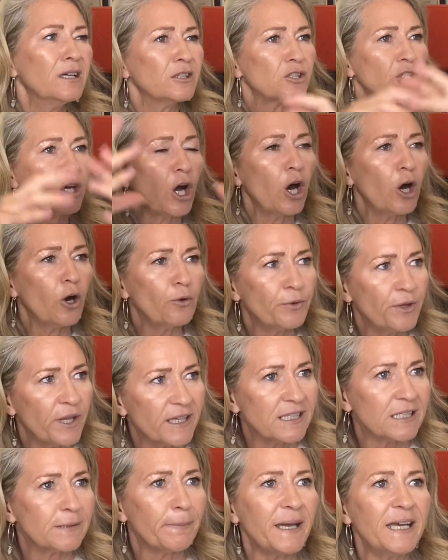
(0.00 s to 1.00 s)
to hold
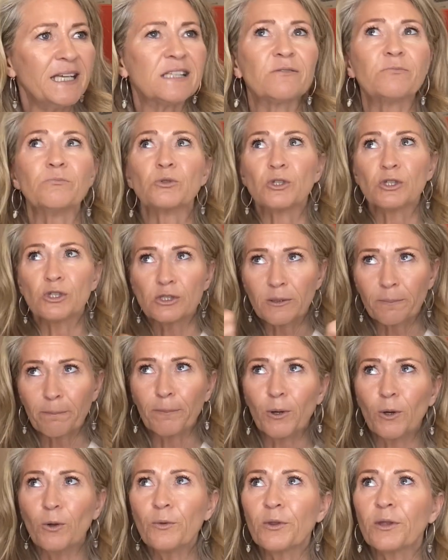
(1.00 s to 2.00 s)
their space and to
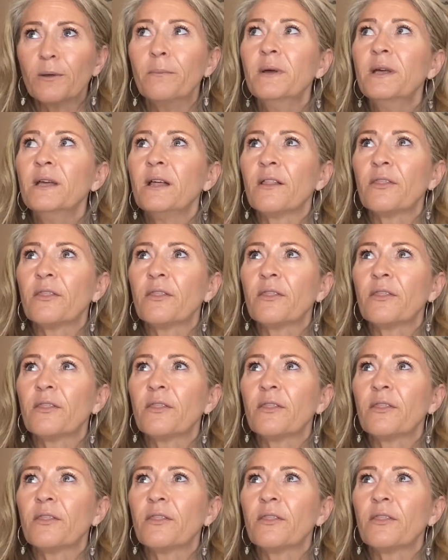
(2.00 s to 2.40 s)
support them,